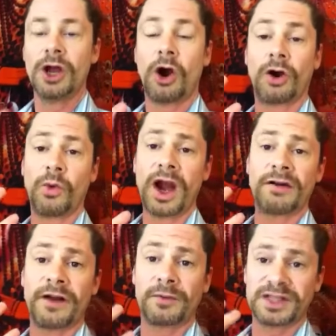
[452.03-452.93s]
are
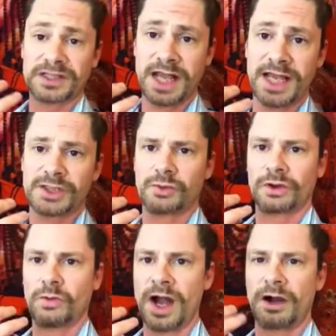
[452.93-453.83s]
aware of our mistakes, we're
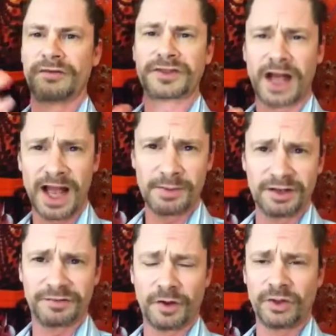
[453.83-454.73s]
aware of time
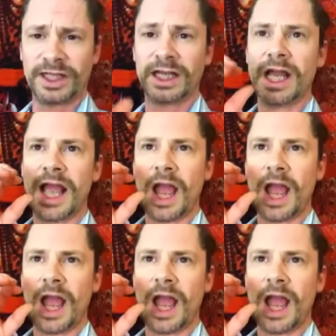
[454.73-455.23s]
unfolding,